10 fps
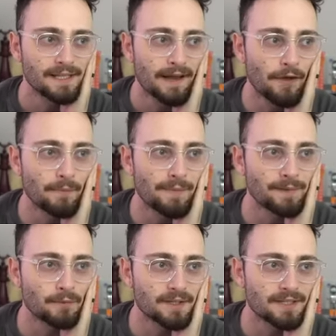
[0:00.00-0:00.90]
I thought maybe
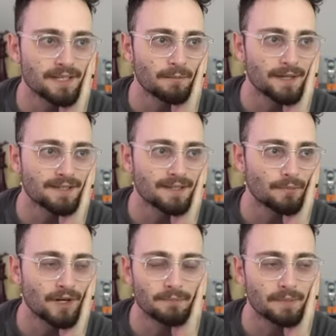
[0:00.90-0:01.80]
there was a stalemate
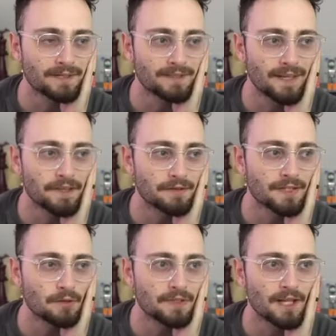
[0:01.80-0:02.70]
somewhere, but there is
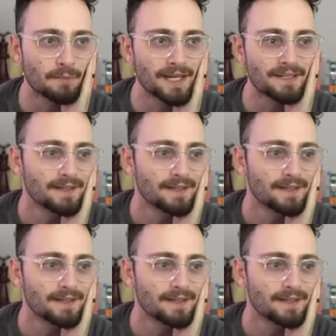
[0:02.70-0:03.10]
no stalemate.